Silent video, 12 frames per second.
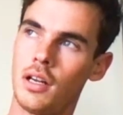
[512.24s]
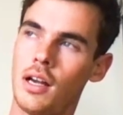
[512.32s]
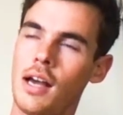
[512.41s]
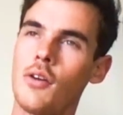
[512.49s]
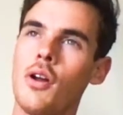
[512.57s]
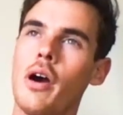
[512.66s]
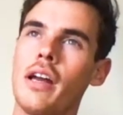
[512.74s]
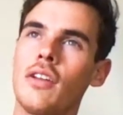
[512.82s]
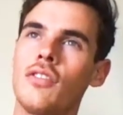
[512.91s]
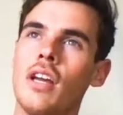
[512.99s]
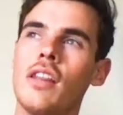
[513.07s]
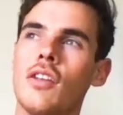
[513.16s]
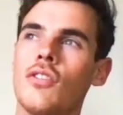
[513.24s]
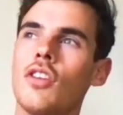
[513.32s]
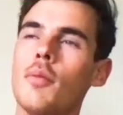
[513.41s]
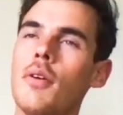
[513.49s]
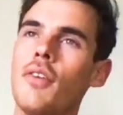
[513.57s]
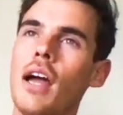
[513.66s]
I don't know how to say this.
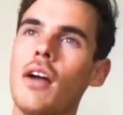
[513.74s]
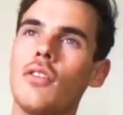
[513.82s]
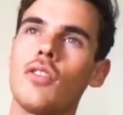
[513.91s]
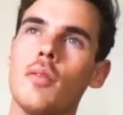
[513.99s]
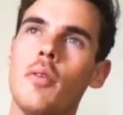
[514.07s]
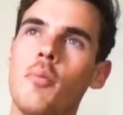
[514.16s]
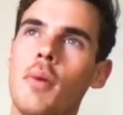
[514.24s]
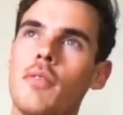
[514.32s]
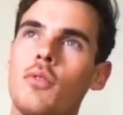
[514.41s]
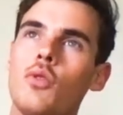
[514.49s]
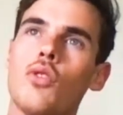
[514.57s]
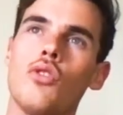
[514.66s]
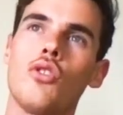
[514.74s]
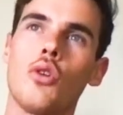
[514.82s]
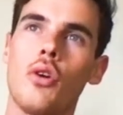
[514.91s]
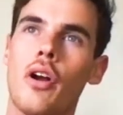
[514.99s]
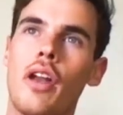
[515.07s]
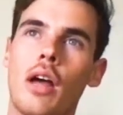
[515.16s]
Some of my views on
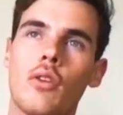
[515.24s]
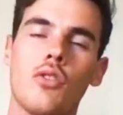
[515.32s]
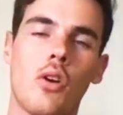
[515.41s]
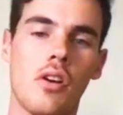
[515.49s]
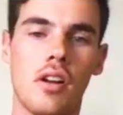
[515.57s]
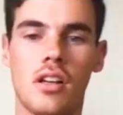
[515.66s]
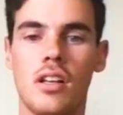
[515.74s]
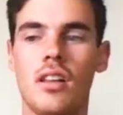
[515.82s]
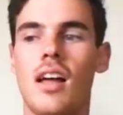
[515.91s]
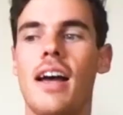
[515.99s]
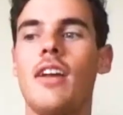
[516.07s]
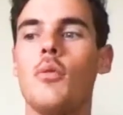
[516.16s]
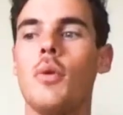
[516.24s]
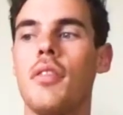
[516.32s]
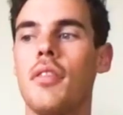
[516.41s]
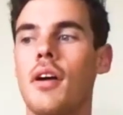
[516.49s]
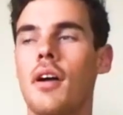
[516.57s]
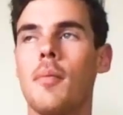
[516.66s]
story are now starting to collide
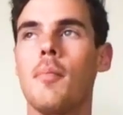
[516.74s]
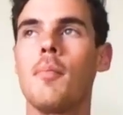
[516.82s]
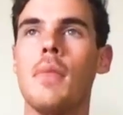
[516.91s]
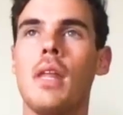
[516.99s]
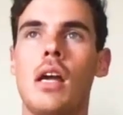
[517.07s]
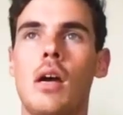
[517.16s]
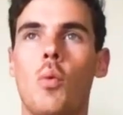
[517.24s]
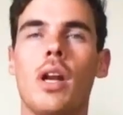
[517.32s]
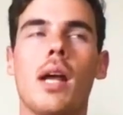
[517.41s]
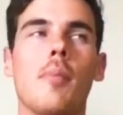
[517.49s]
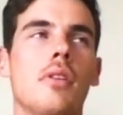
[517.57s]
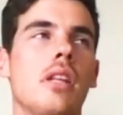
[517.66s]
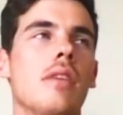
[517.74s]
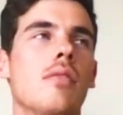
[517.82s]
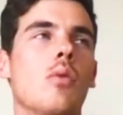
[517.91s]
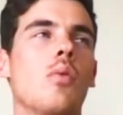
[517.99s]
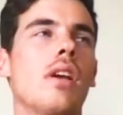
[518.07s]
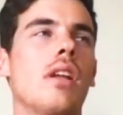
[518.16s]
with what I believe
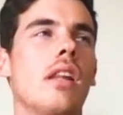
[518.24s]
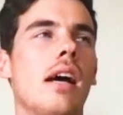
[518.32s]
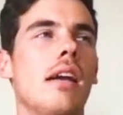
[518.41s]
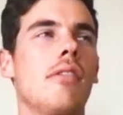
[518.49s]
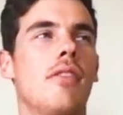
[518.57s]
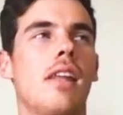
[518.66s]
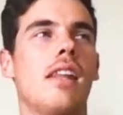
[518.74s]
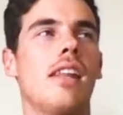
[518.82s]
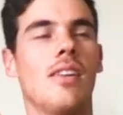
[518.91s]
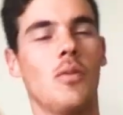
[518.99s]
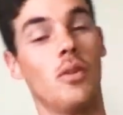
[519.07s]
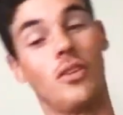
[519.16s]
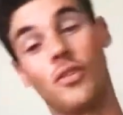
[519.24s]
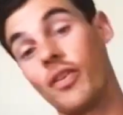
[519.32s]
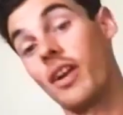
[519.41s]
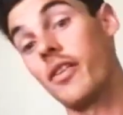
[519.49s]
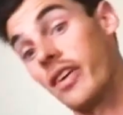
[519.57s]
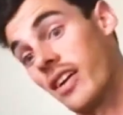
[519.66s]
in real life, and which is
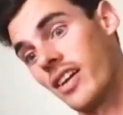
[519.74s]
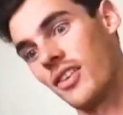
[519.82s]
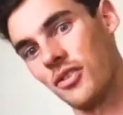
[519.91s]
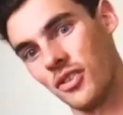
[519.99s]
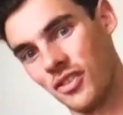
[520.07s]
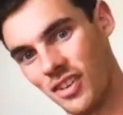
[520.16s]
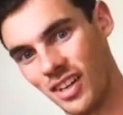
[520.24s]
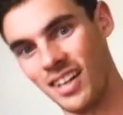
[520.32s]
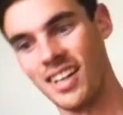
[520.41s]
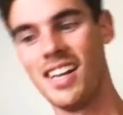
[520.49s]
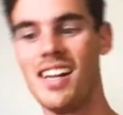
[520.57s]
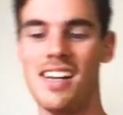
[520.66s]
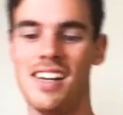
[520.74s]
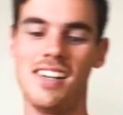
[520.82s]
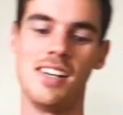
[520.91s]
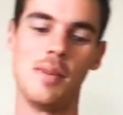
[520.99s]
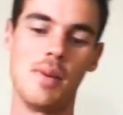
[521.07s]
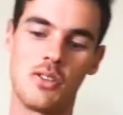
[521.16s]
very, very interesting.
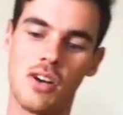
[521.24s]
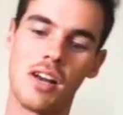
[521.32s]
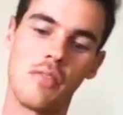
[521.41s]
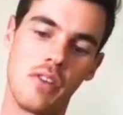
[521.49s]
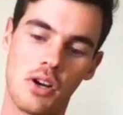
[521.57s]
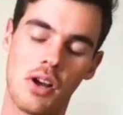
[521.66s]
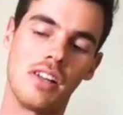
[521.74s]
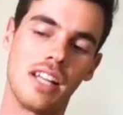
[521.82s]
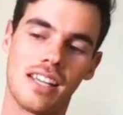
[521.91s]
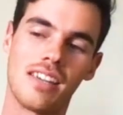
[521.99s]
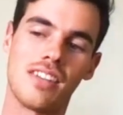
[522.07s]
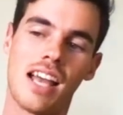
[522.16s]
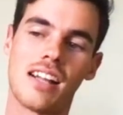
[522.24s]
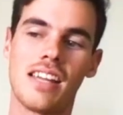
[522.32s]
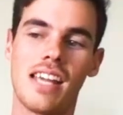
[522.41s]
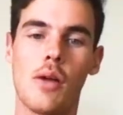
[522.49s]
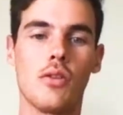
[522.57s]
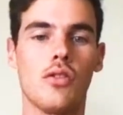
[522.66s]
And trying to figure out like exactly
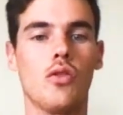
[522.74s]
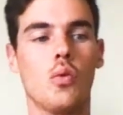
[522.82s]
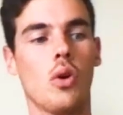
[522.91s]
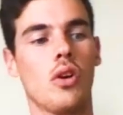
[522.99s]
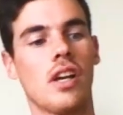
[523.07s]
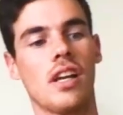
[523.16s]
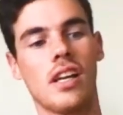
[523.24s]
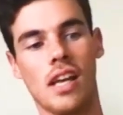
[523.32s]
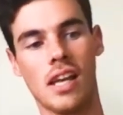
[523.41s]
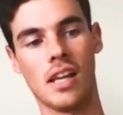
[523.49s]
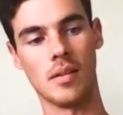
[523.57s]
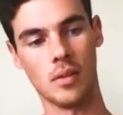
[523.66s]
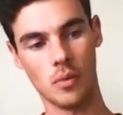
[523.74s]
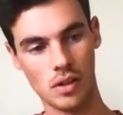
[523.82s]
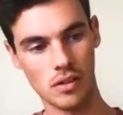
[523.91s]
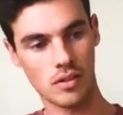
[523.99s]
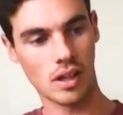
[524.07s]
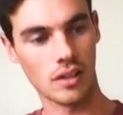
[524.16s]
how this is working. And the
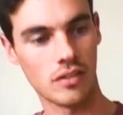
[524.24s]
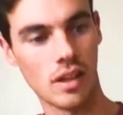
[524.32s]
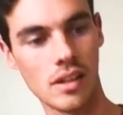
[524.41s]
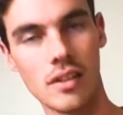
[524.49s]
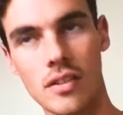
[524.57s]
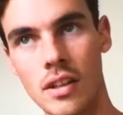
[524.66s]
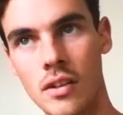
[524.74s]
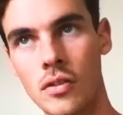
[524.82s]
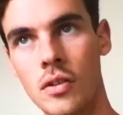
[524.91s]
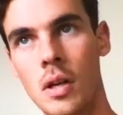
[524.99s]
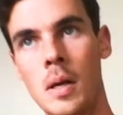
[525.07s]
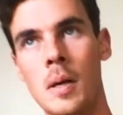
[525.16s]
reason I say this is,